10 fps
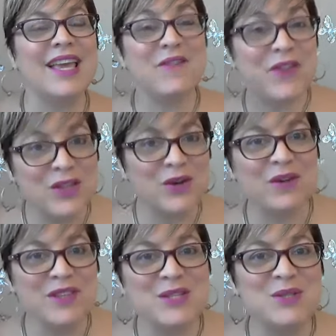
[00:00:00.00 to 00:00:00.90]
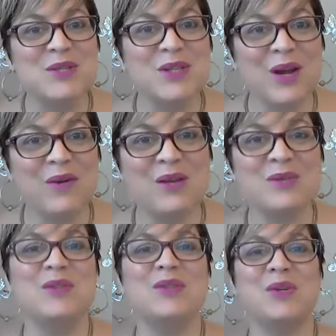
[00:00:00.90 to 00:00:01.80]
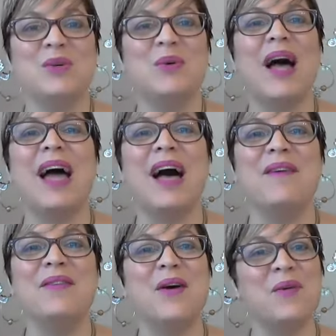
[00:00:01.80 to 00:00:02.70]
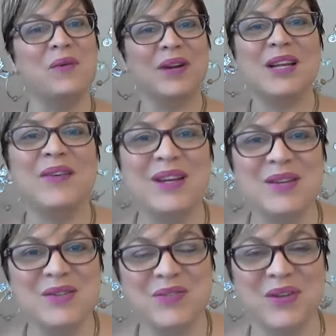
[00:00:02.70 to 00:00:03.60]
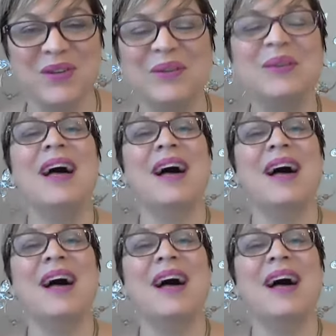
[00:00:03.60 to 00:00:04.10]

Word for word: If either of these two scenarios is you, I have really great news for you.